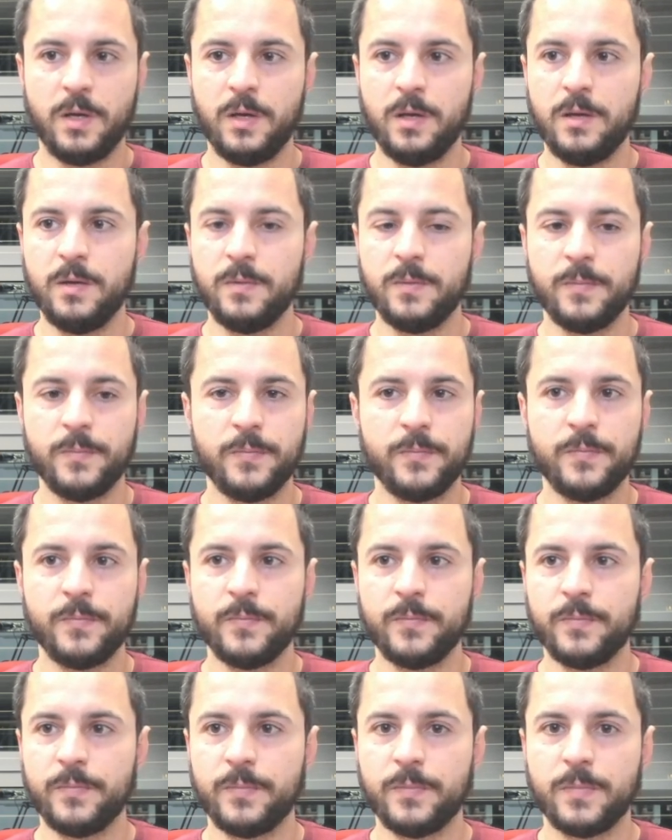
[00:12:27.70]
Okay,
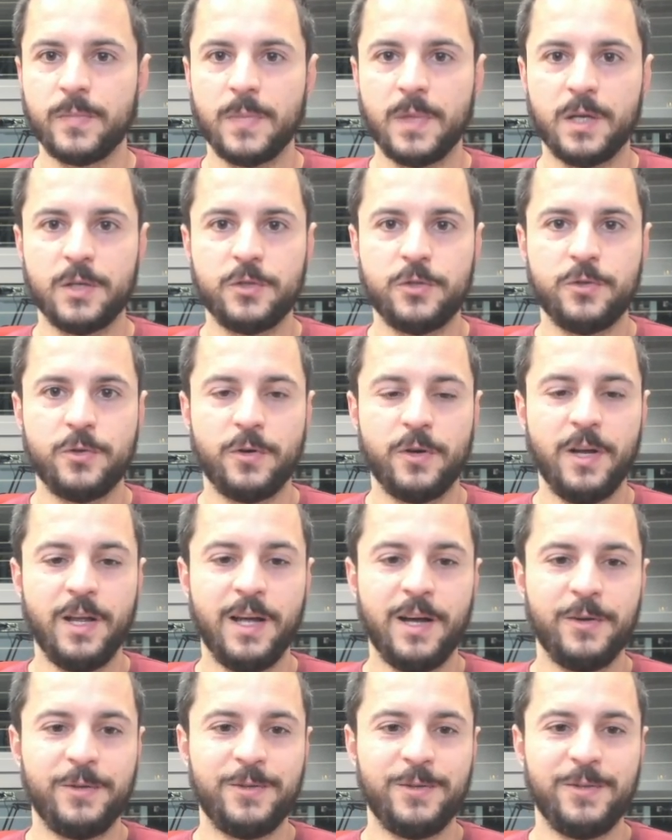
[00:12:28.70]
not sure
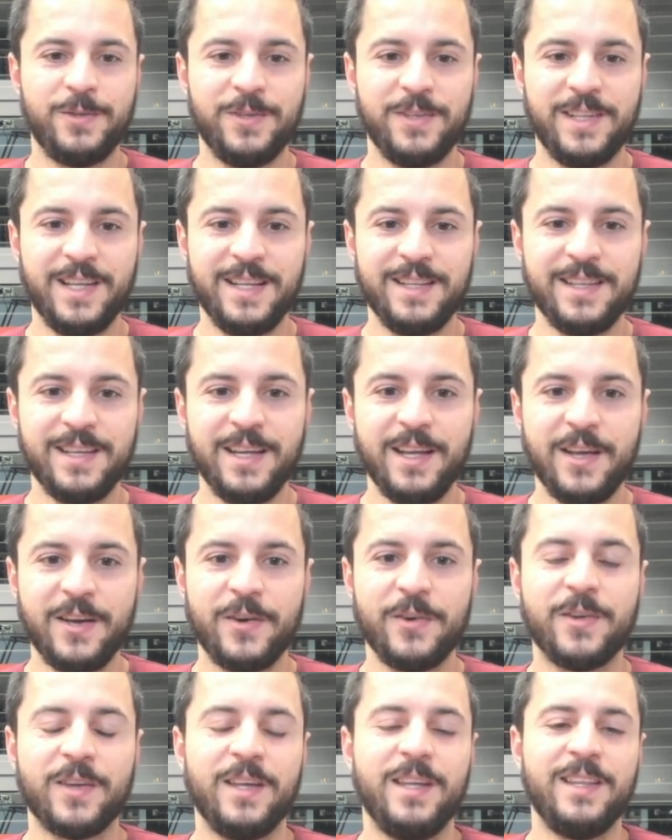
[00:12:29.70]
how to do that.
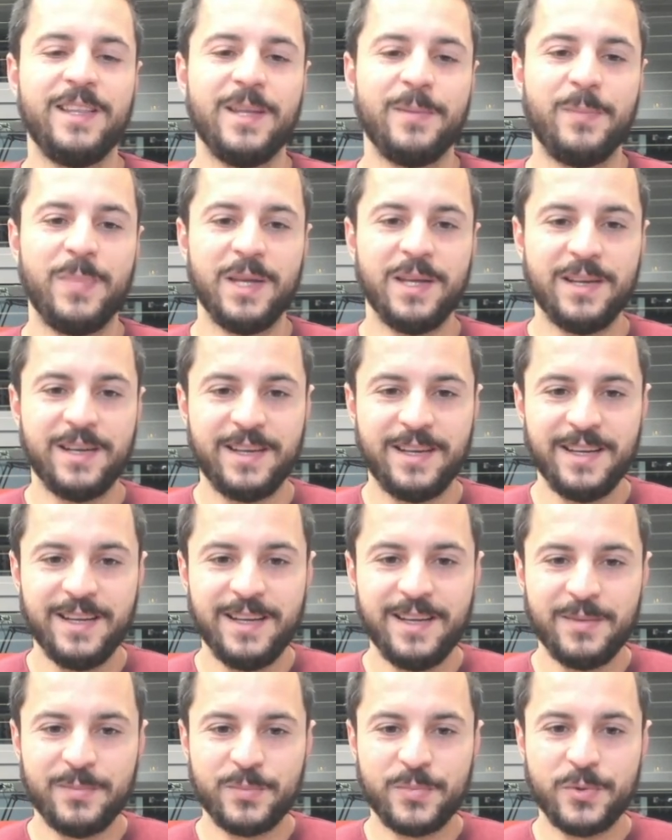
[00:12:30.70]
Okay, the big
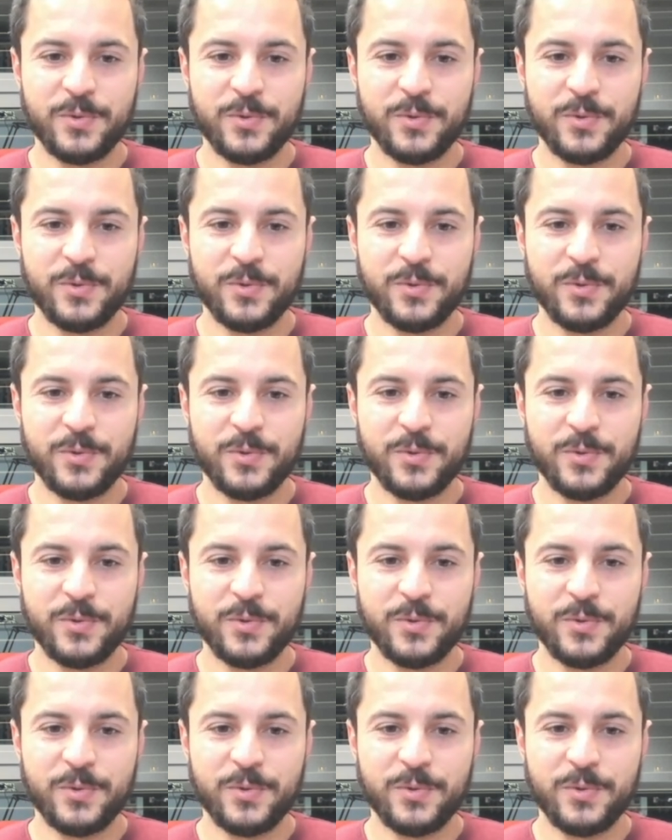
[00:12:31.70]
